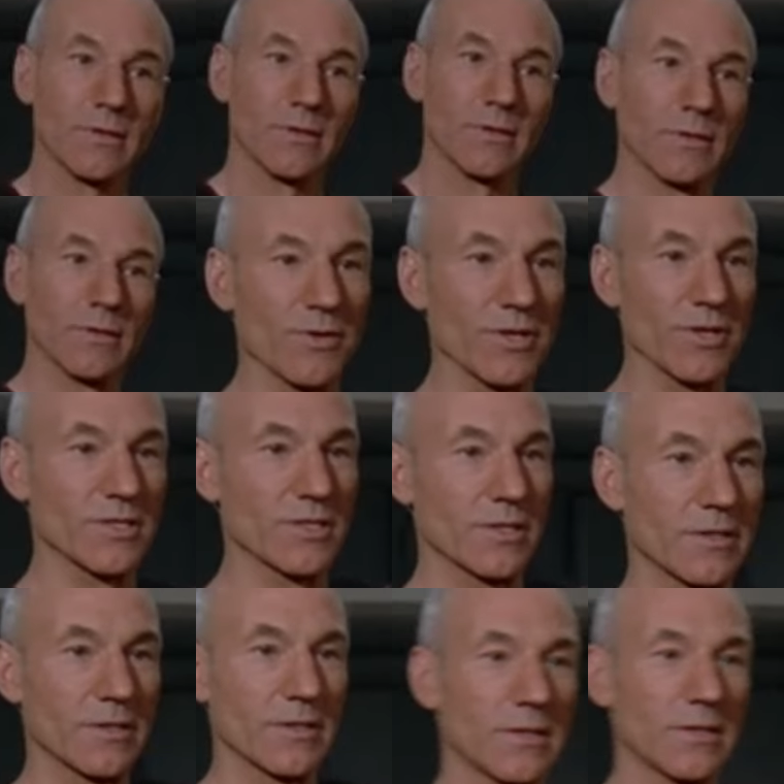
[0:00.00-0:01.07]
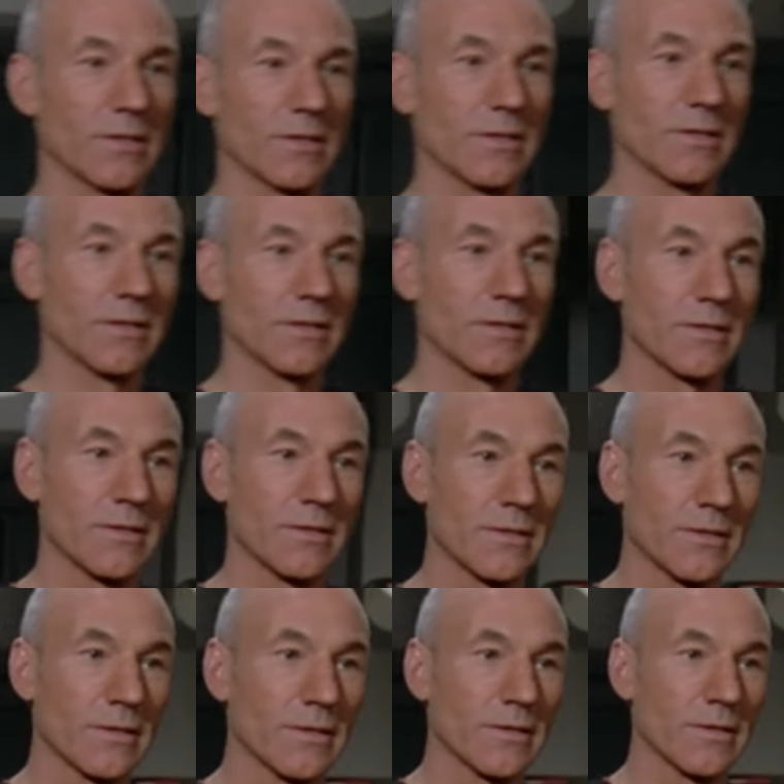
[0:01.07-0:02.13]
What are these? My
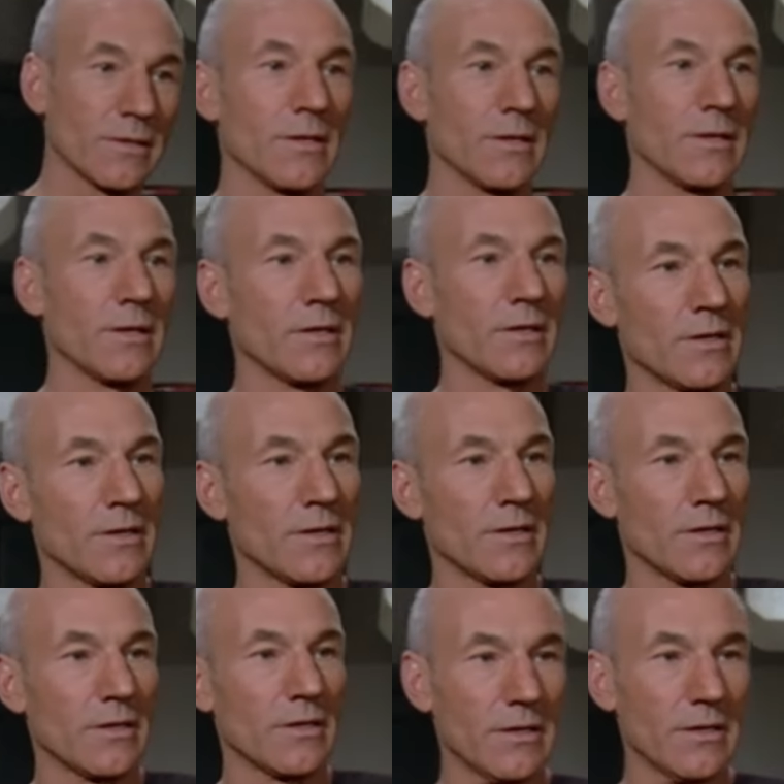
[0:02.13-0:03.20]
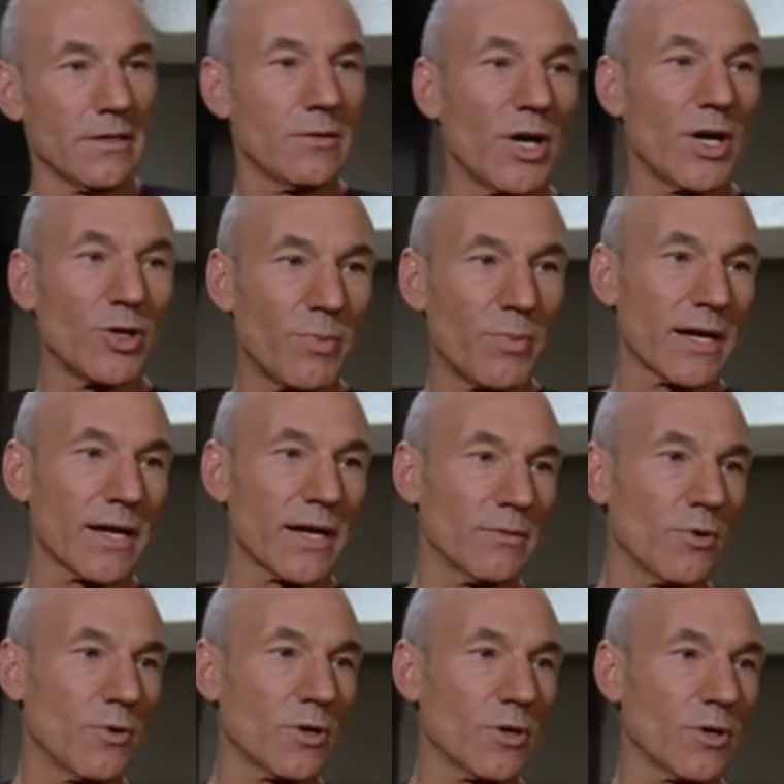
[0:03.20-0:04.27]
medals. Why do you pack them?
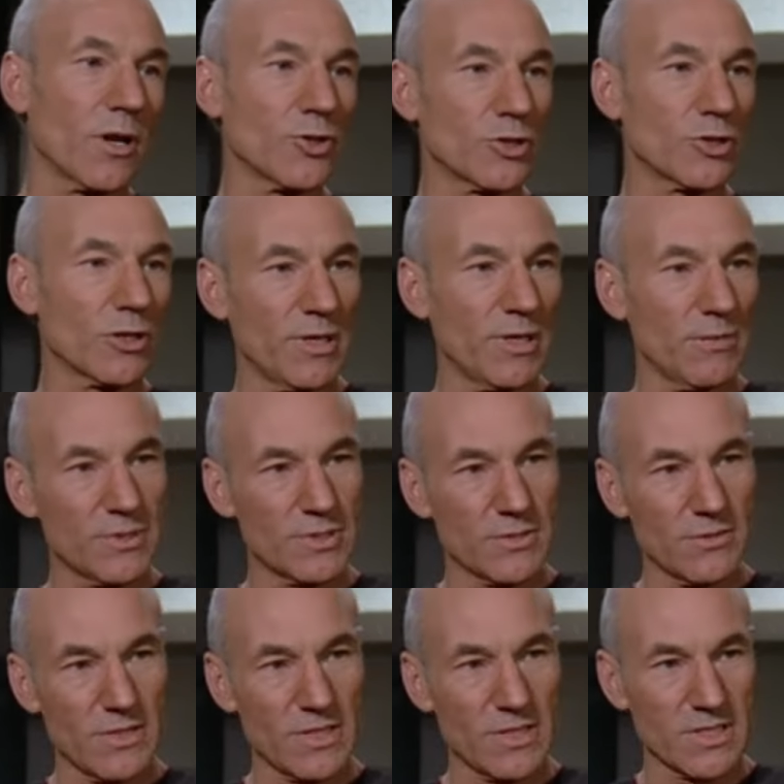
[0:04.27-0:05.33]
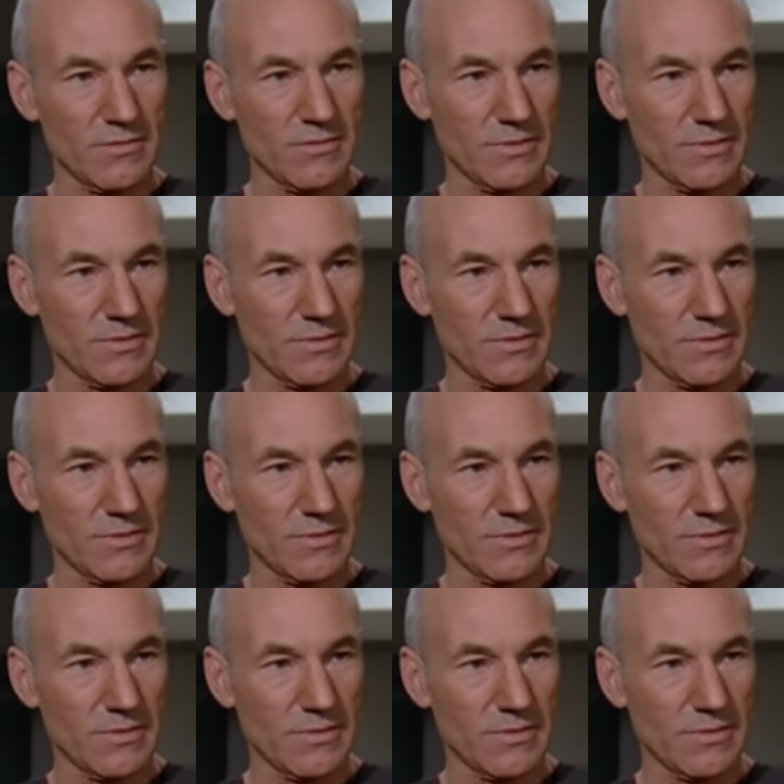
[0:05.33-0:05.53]
What logical purpose do they serve?